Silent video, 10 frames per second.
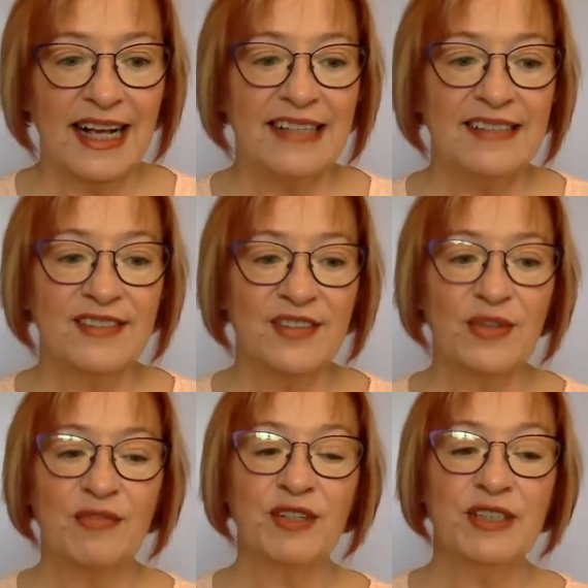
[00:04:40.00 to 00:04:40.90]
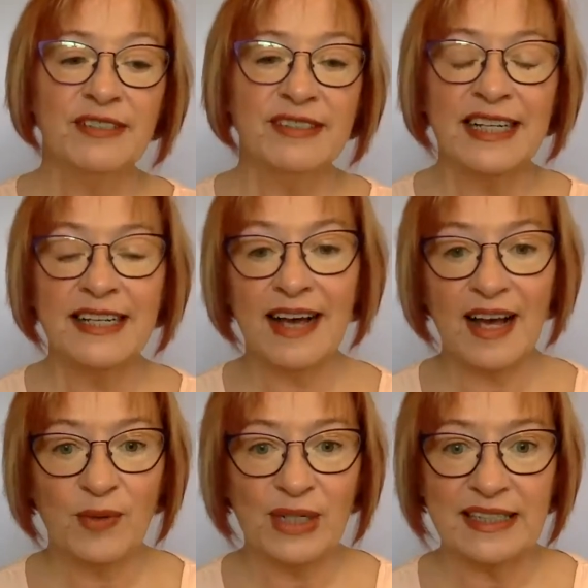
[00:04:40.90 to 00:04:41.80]
And so the first thing I
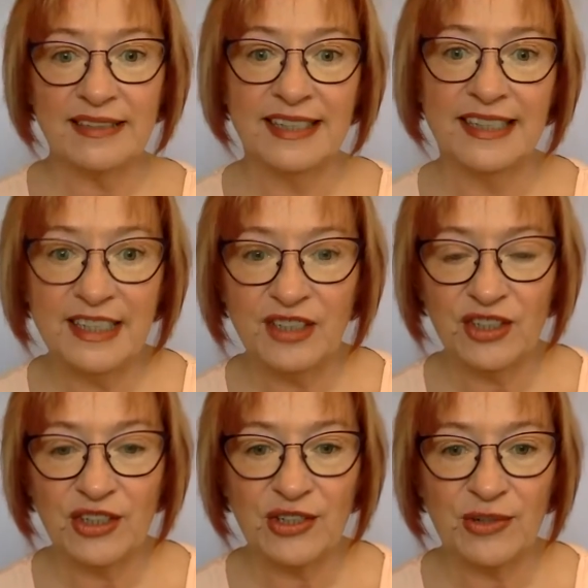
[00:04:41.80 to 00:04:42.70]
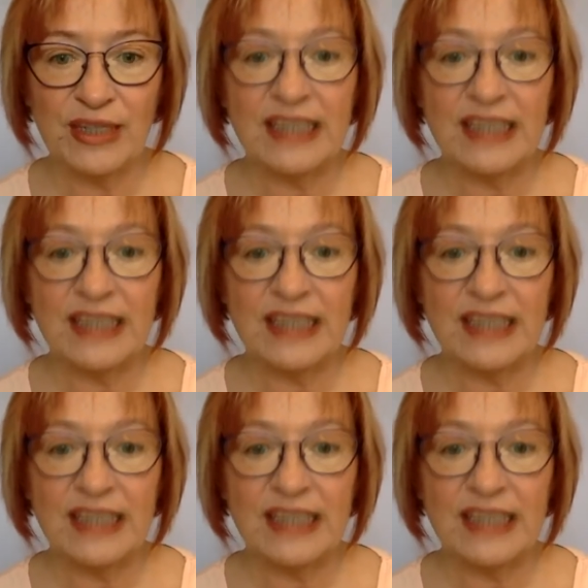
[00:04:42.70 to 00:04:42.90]
want to teach you